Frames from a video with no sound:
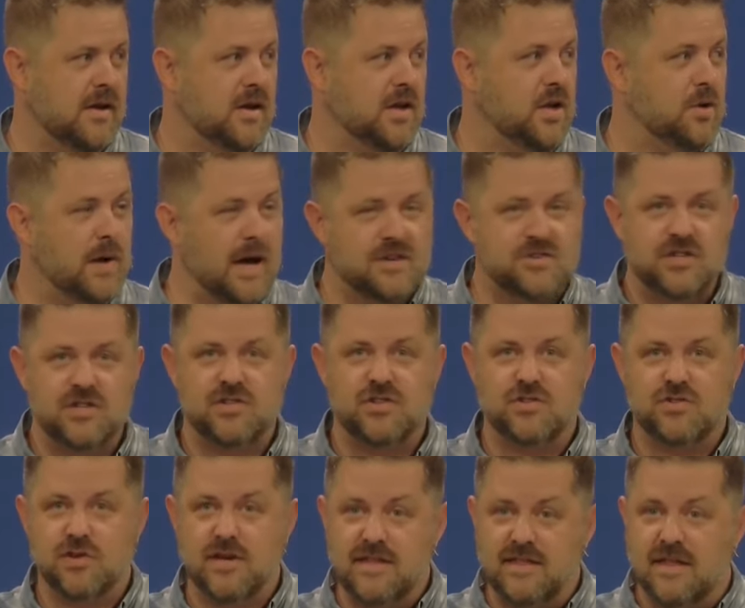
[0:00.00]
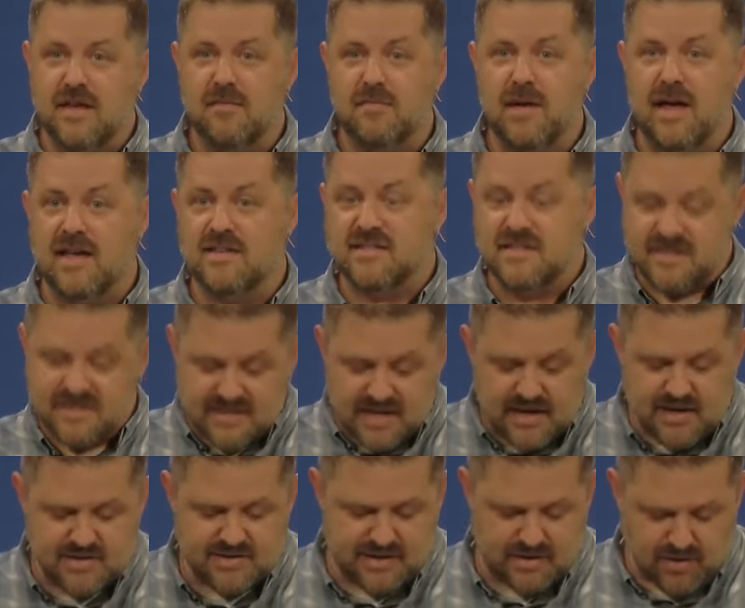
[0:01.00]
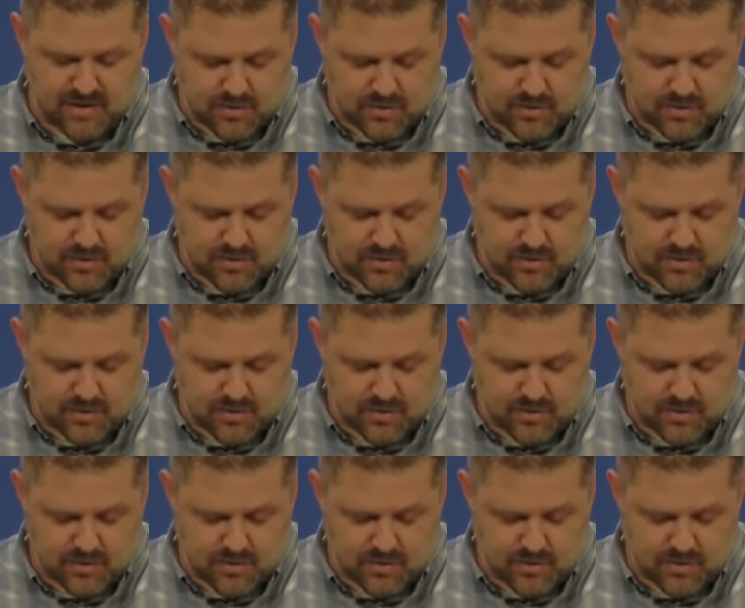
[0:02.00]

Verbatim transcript: you actually should treat them as a citizen.